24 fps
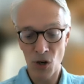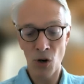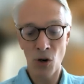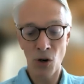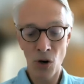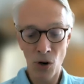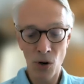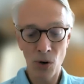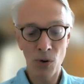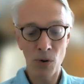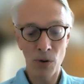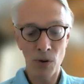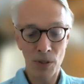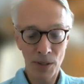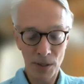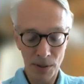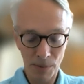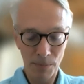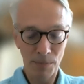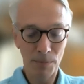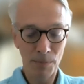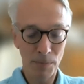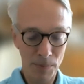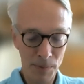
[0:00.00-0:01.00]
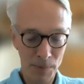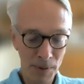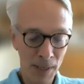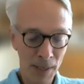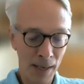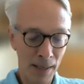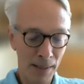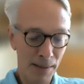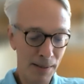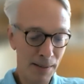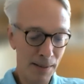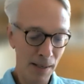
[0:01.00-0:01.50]
code
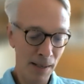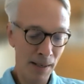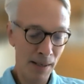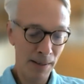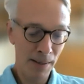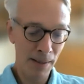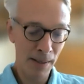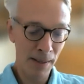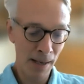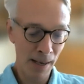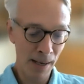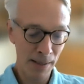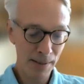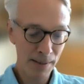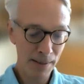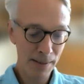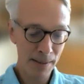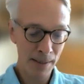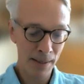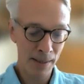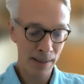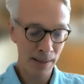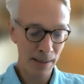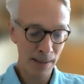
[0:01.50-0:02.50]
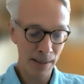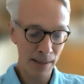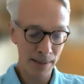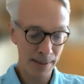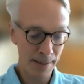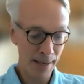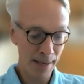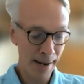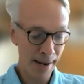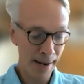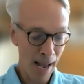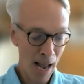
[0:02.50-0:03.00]
that is
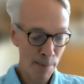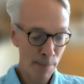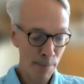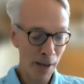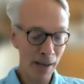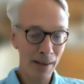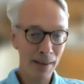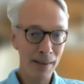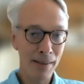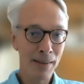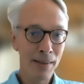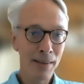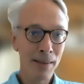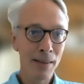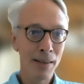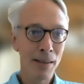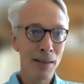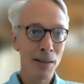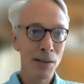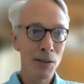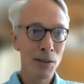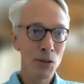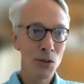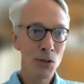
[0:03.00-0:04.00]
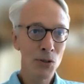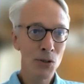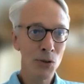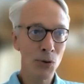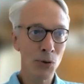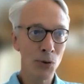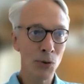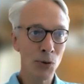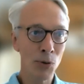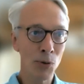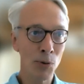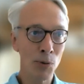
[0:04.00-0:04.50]
dynamic
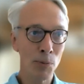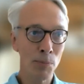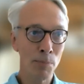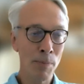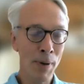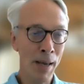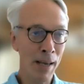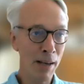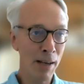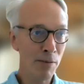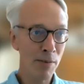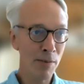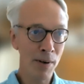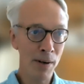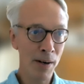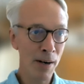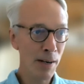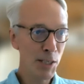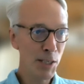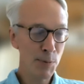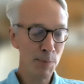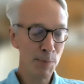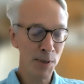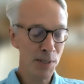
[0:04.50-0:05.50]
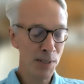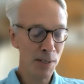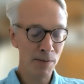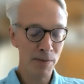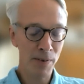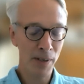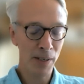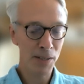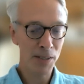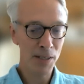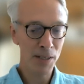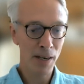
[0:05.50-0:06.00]
to make very
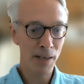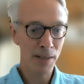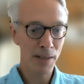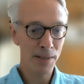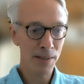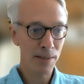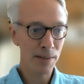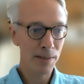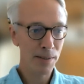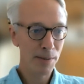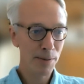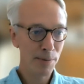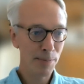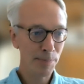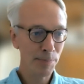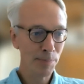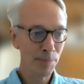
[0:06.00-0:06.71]
specific changes.